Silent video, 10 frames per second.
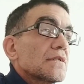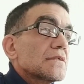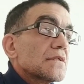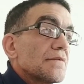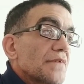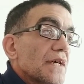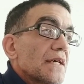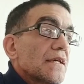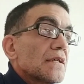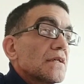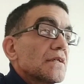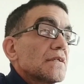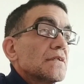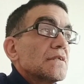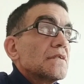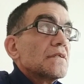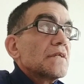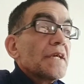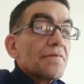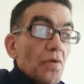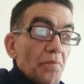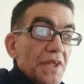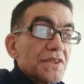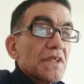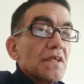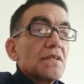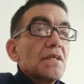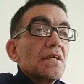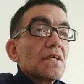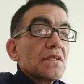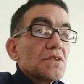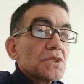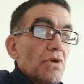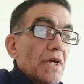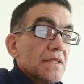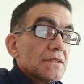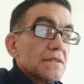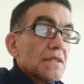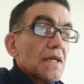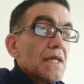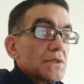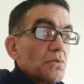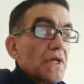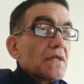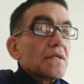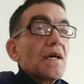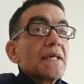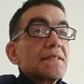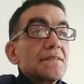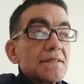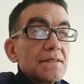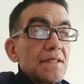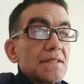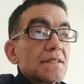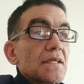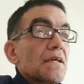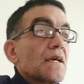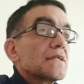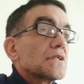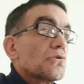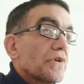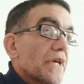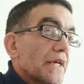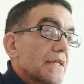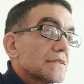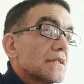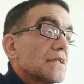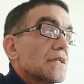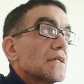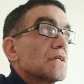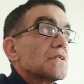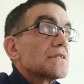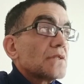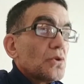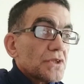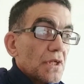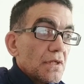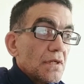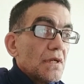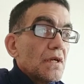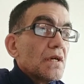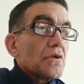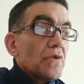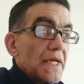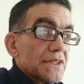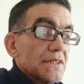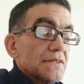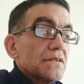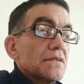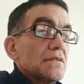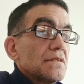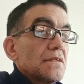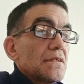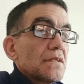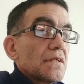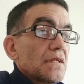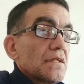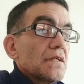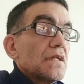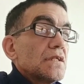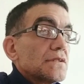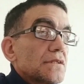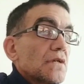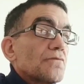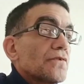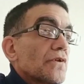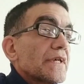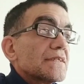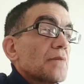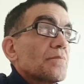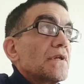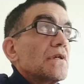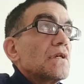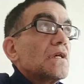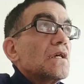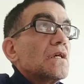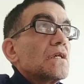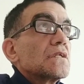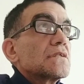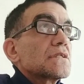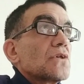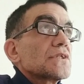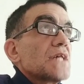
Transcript: to convey information, constructs as well identities, and create social relations. So, for example, discourse